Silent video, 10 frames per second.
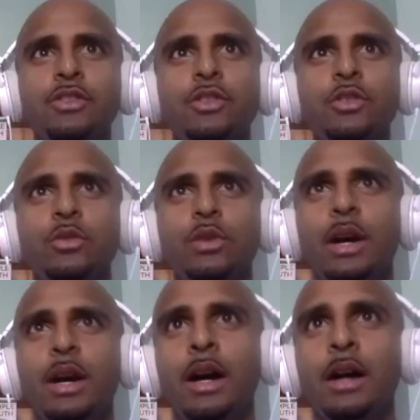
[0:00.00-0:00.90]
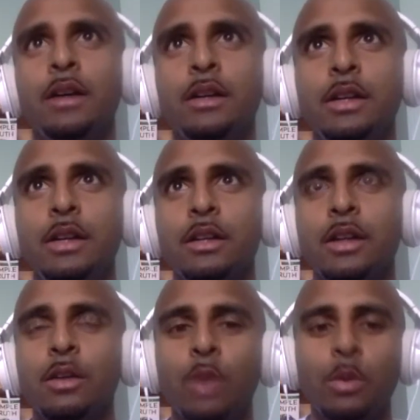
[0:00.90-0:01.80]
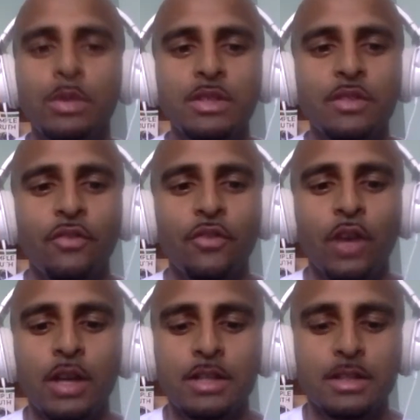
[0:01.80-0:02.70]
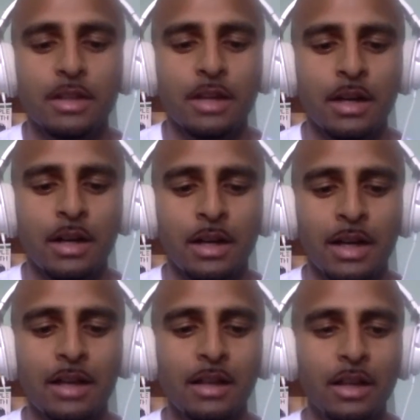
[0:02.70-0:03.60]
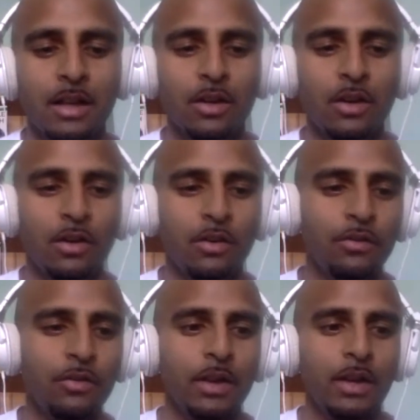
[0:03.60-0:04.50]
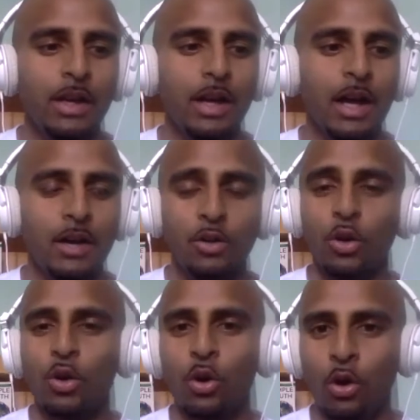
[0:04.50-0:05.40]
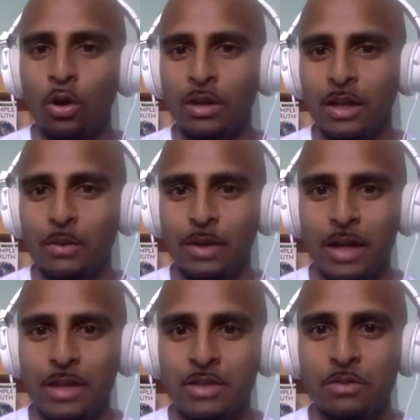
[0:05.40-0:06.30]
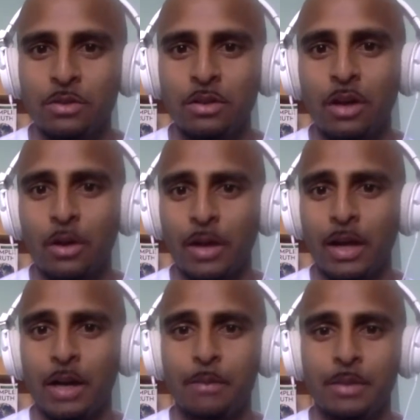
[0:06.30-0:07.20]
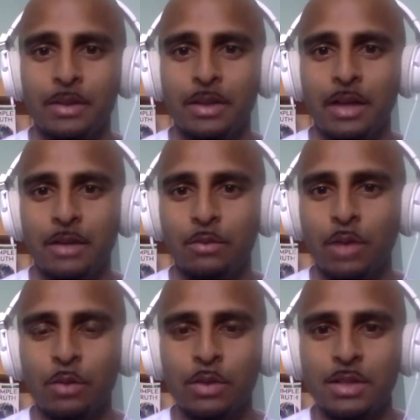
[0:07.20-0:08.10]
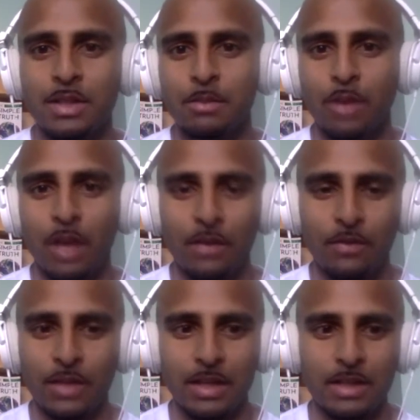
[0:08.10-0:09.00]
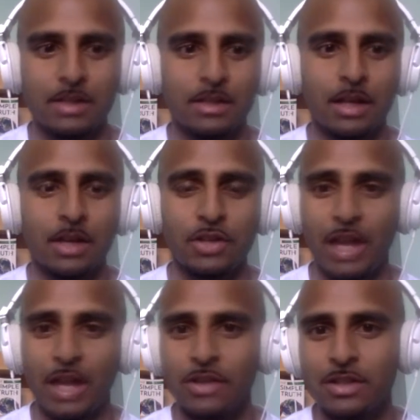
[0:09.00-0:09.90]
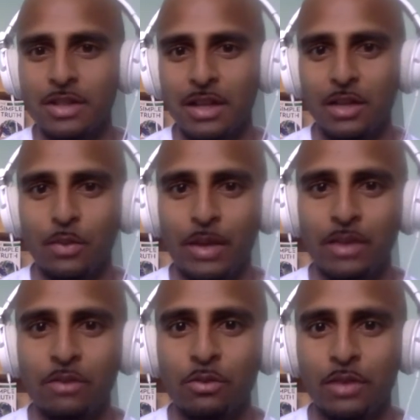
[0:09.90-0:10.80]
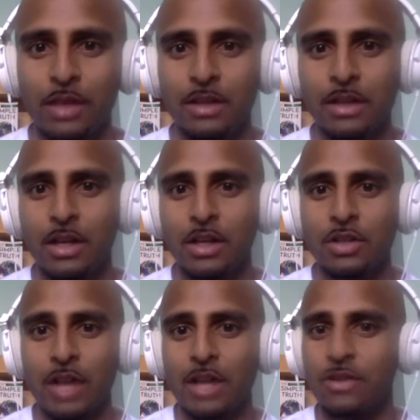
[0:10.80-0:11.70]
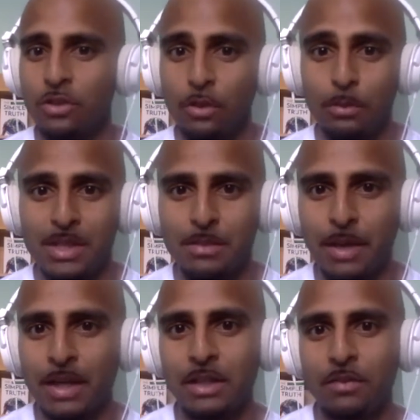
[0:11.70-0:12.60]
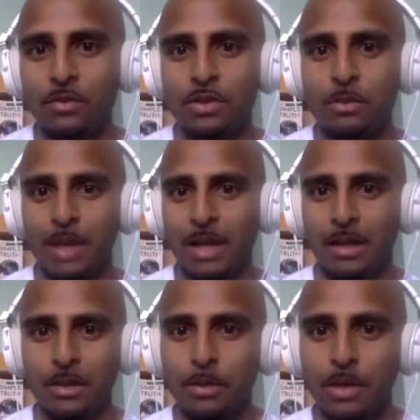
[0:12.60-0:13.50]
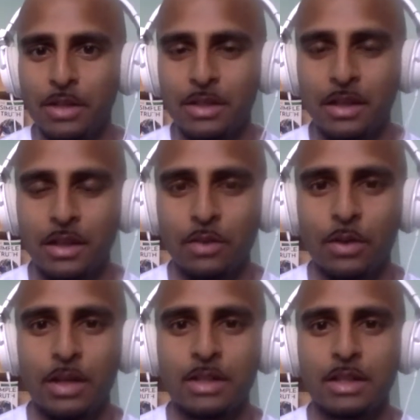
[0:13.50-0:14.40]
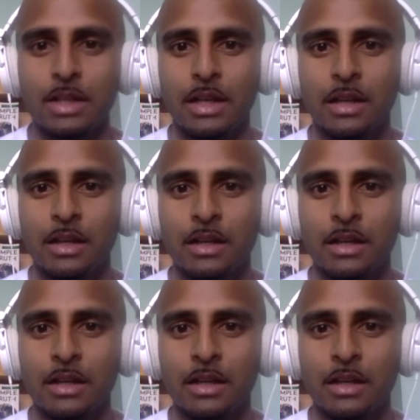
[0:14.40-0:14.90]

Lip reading: you, what was the first inkling of your calling as you were growing up, and what were some life things, changes that you went through that changed your perspective to being the person that you are today?